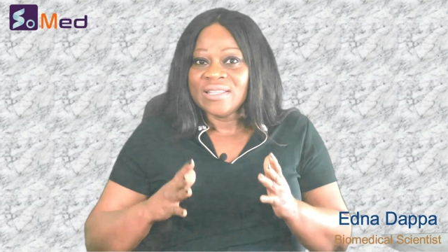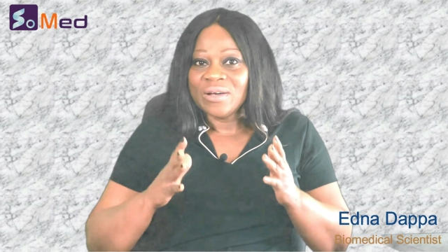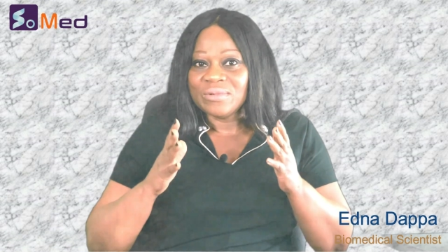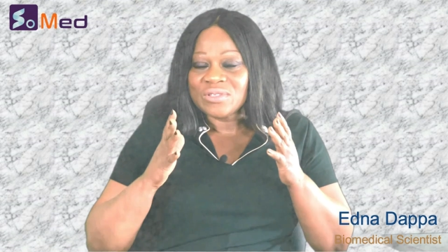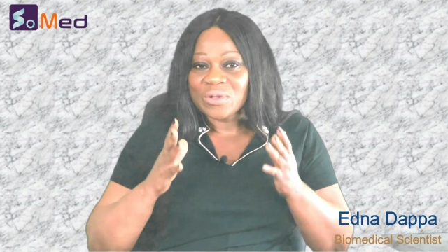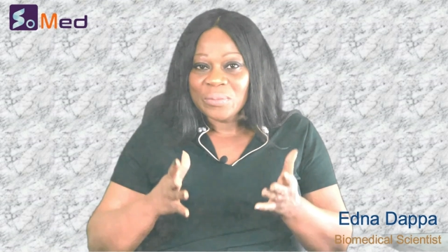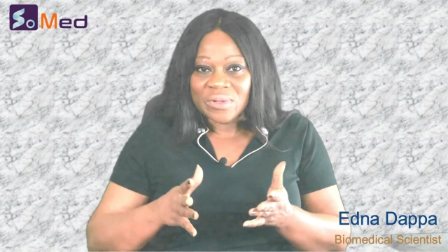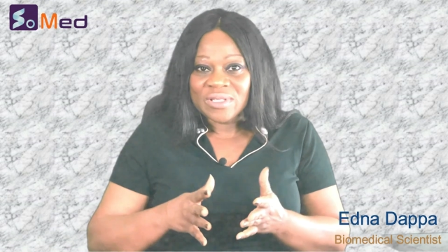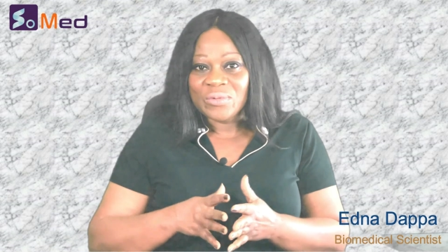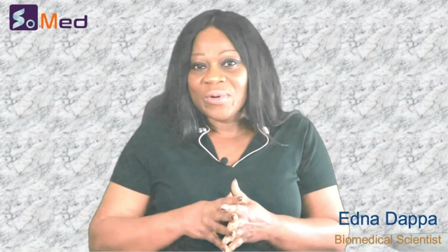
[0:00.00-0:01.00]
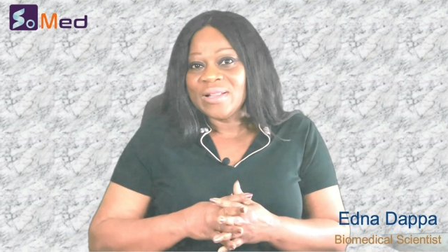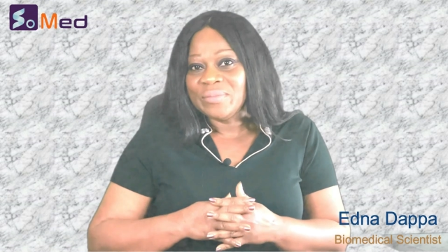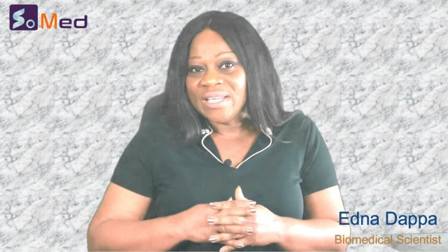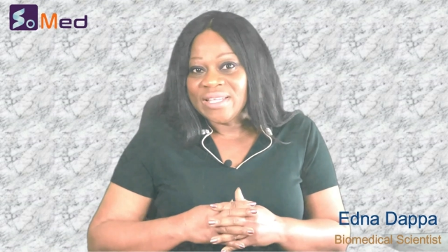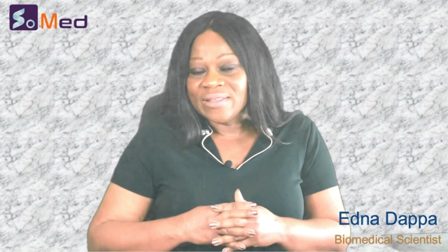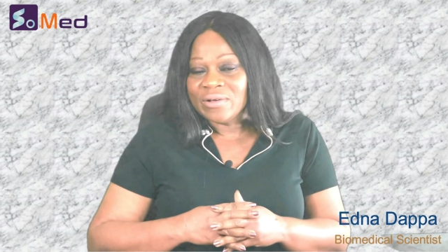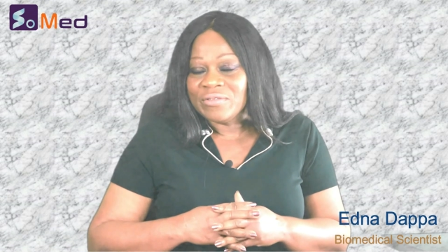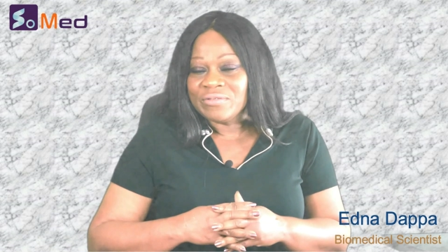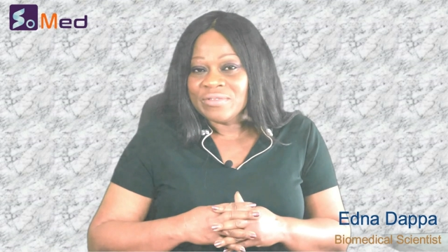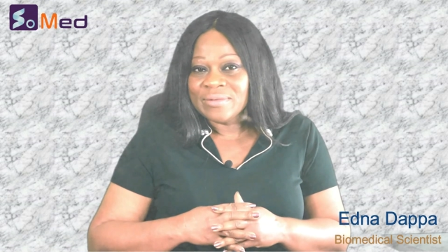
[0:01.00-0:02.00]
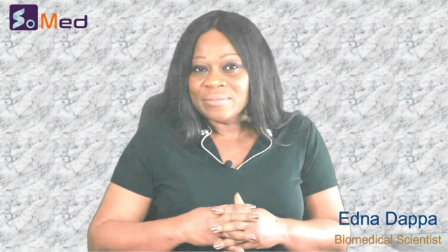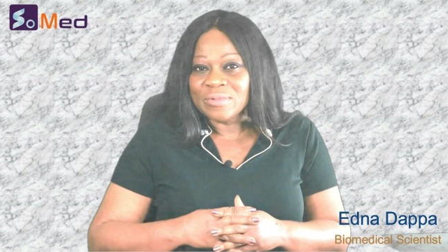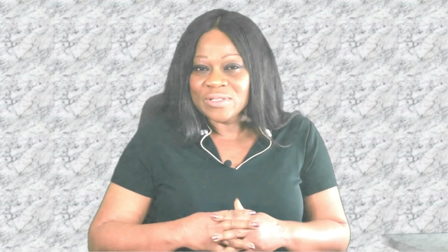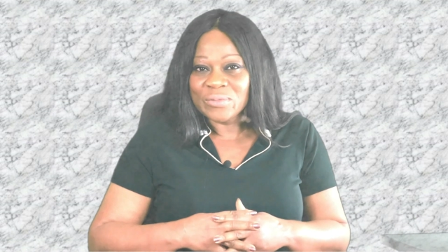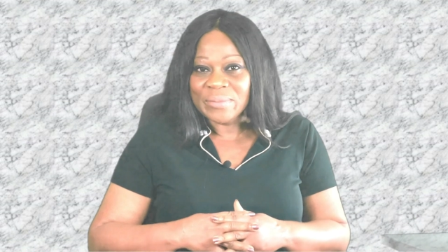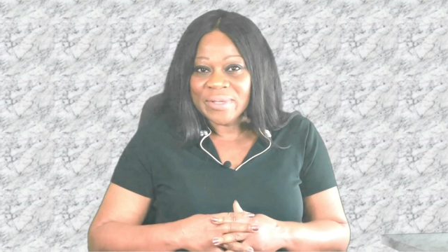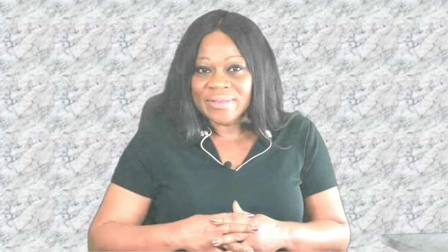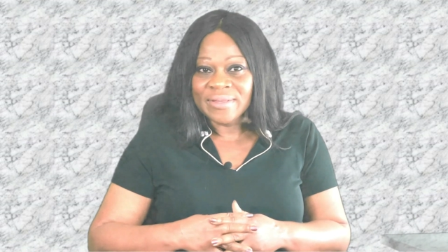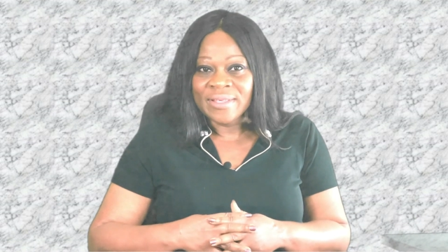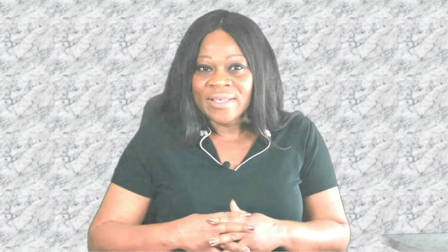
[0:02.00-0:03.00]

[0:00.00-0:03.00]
that will support the well-being of most women.